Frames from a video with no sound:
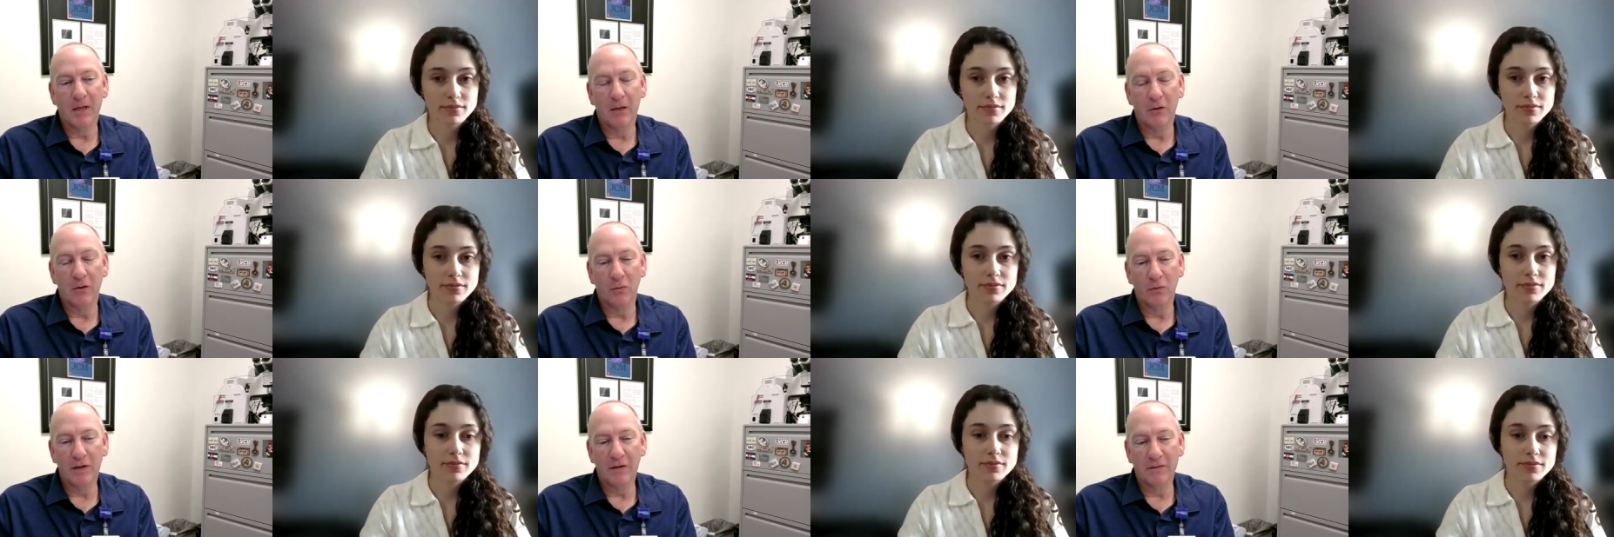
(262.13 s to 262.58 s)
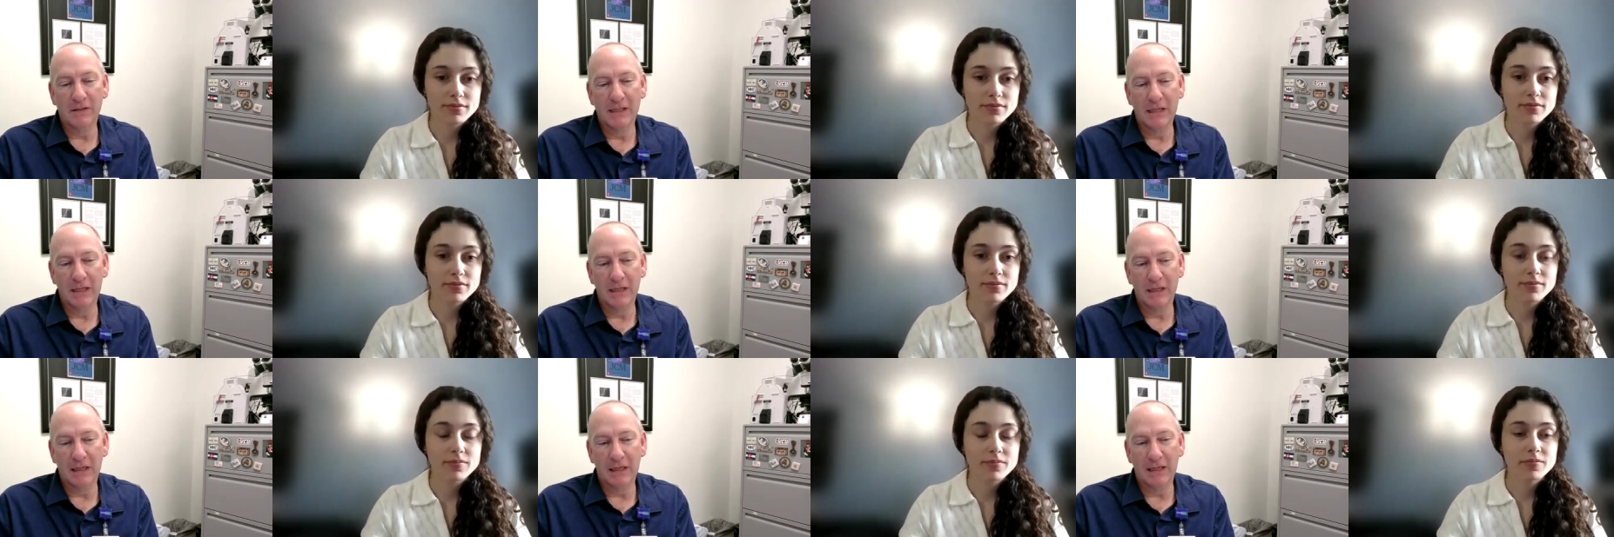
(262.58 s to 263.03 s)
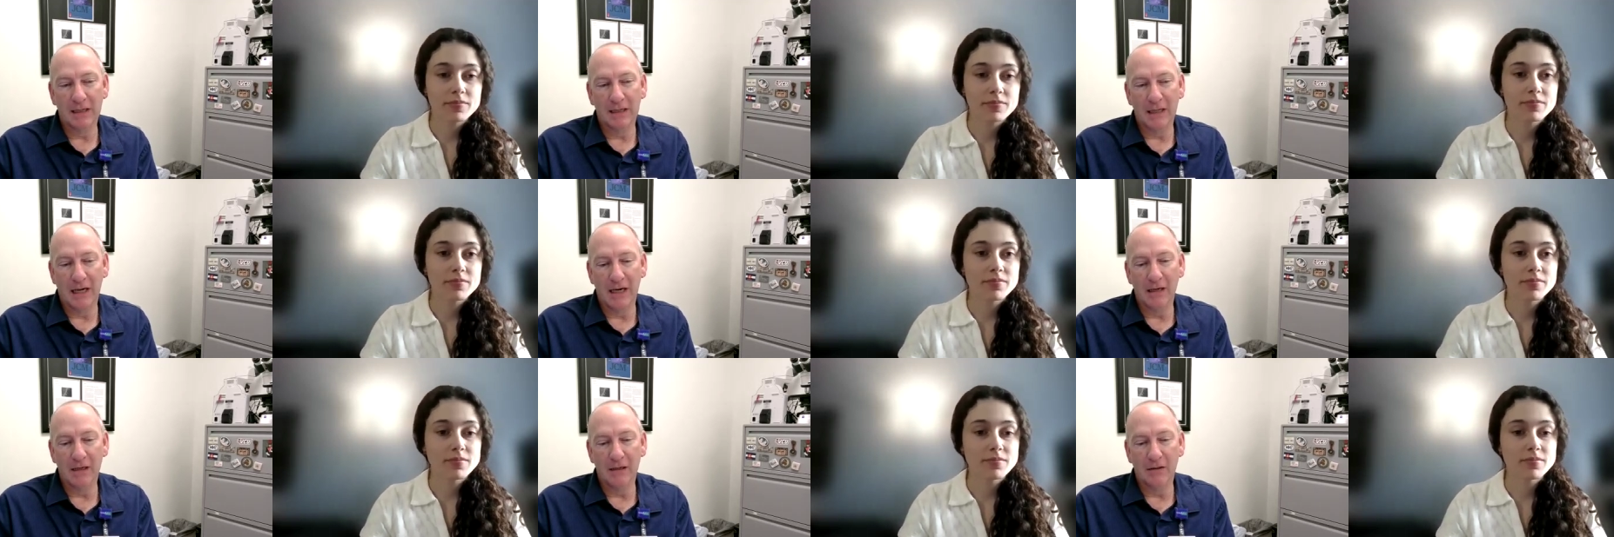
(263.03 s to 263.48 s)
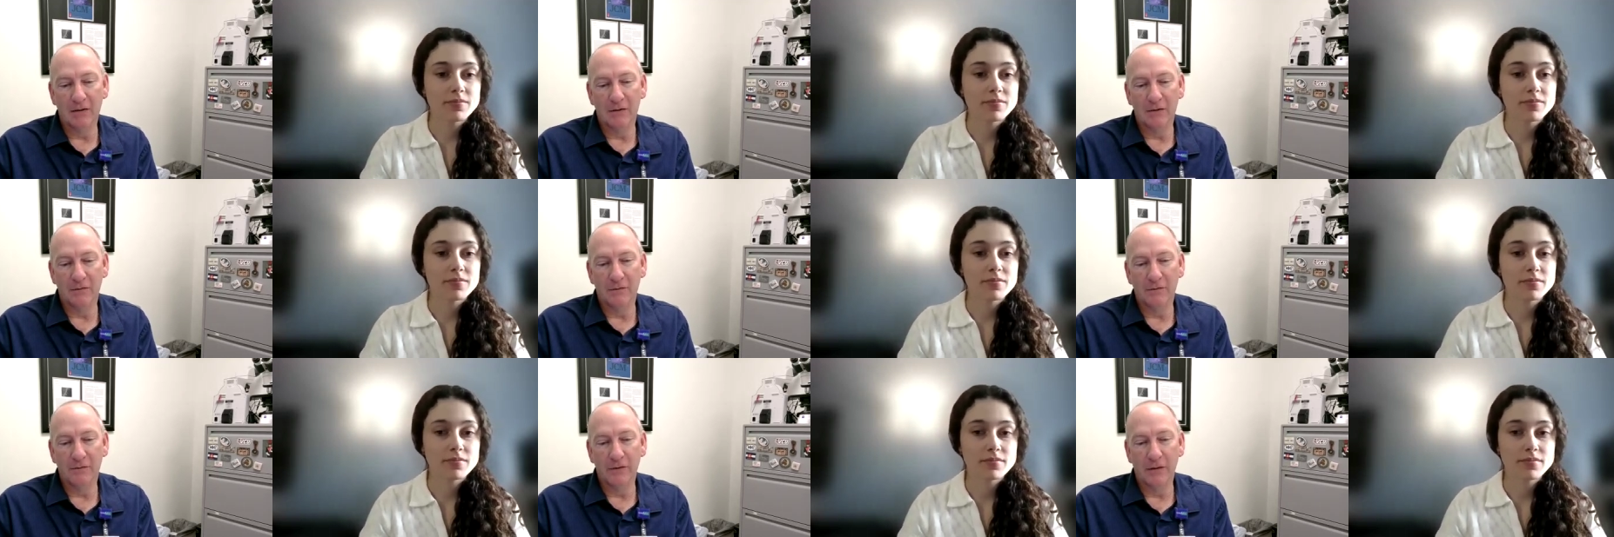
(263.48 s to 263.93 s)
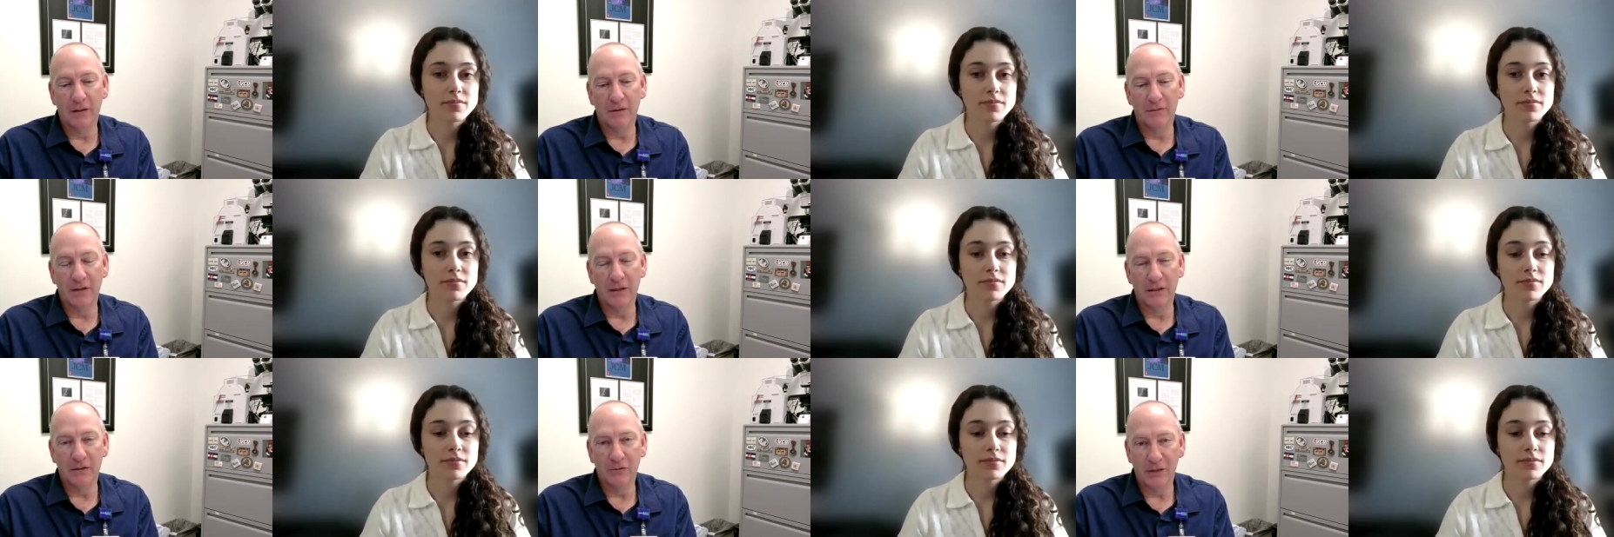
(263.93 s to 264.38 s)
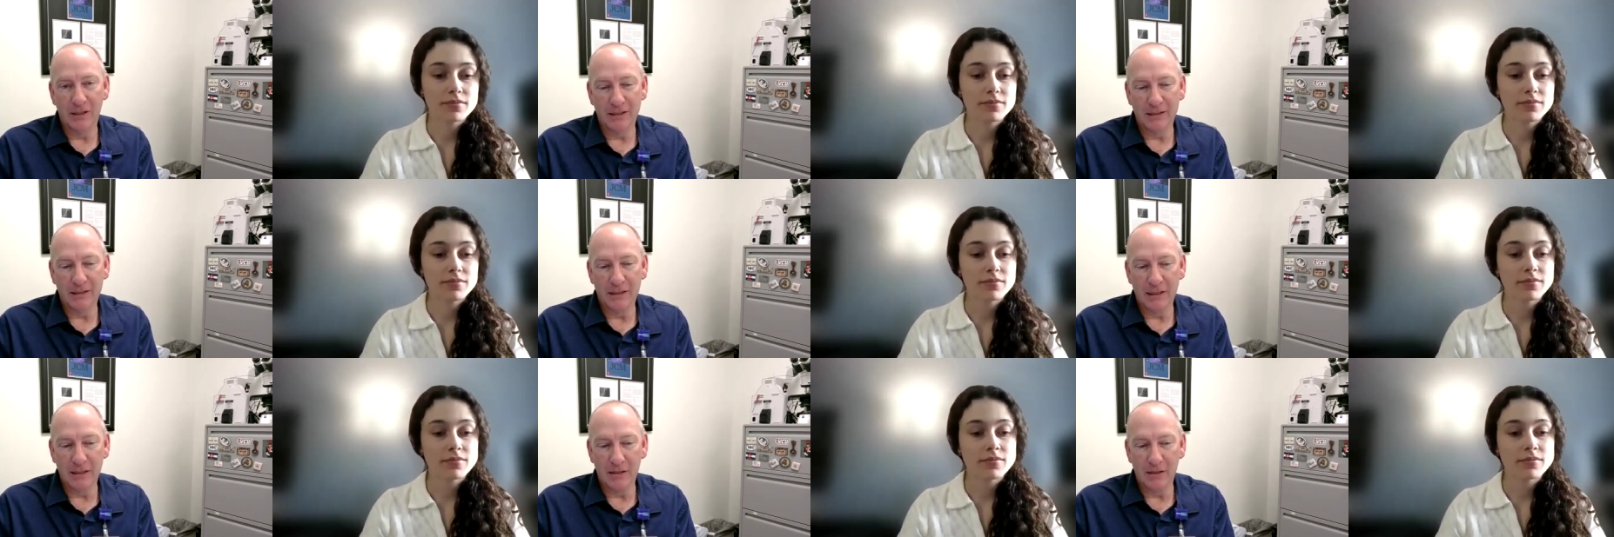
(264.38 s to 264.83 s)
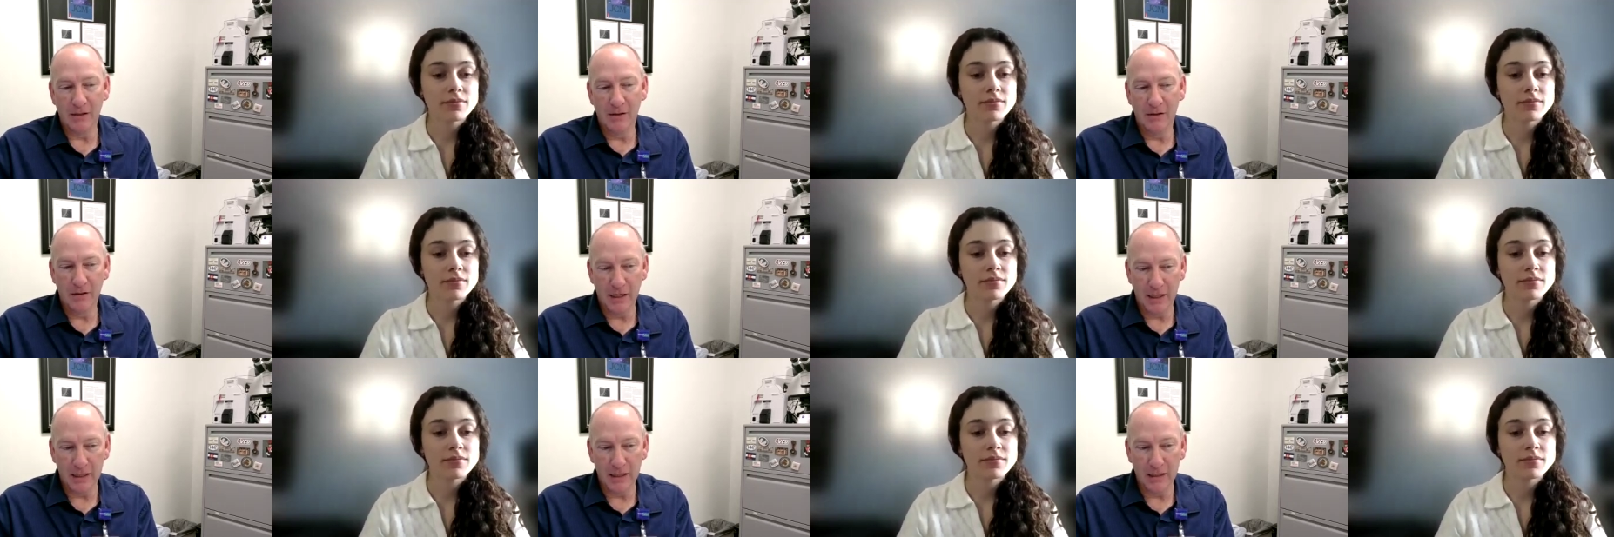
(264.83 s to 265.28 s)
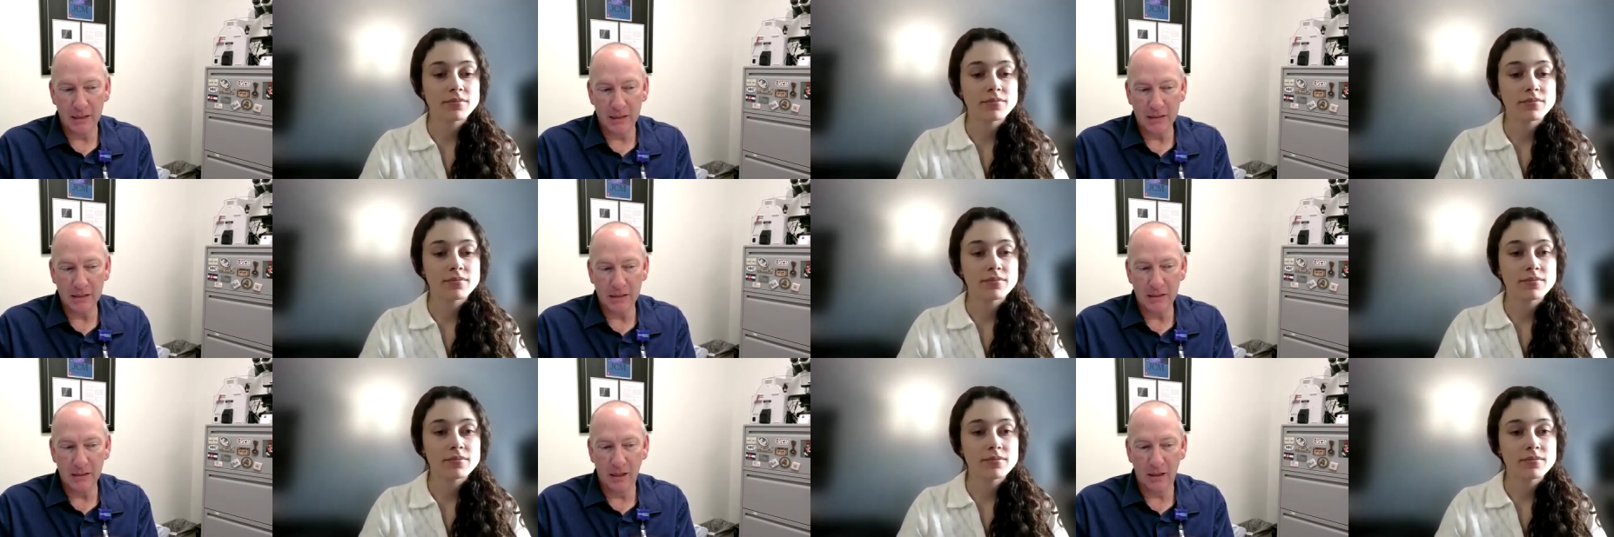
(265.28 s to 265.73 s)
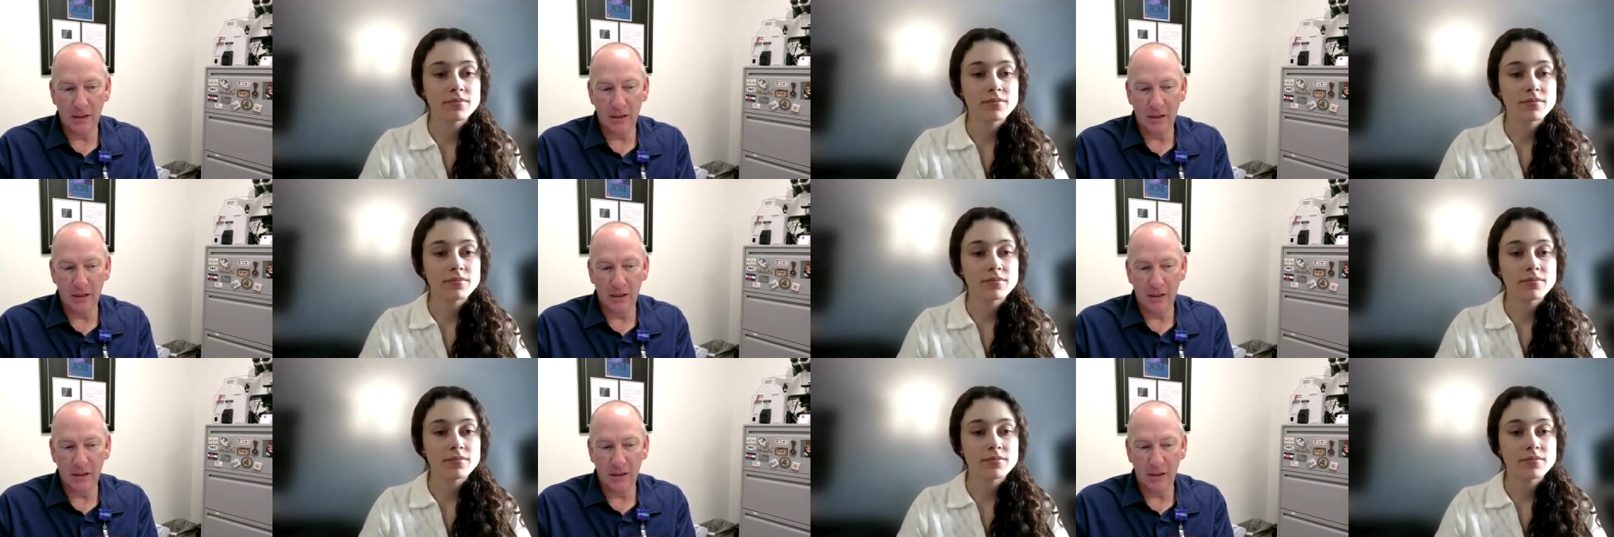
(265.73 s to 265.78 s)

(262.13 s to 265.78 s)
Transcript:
Speaker 1: you know, we've seen a lot of of interesting things.